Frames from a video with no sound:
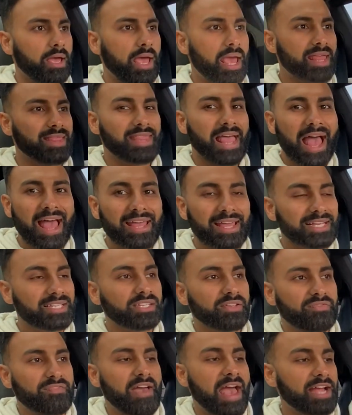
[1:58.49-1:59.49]
And that
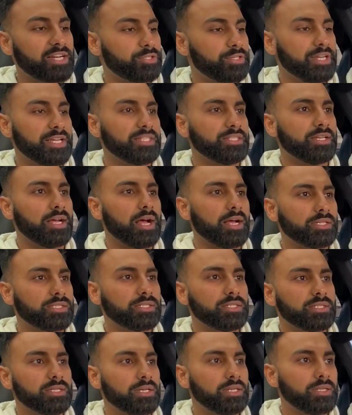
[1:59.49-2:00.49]
is a factory
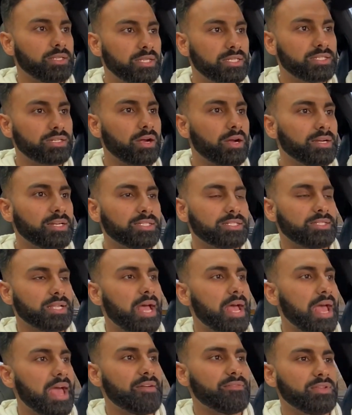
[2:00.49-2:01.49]
exhaust. This car does
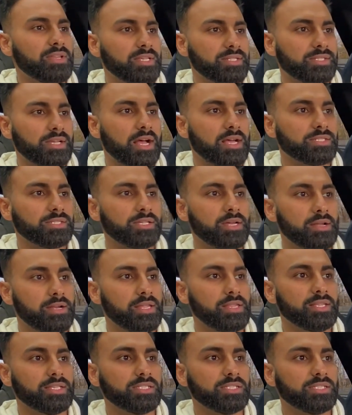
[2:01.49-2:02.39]
not have an exhaust on it.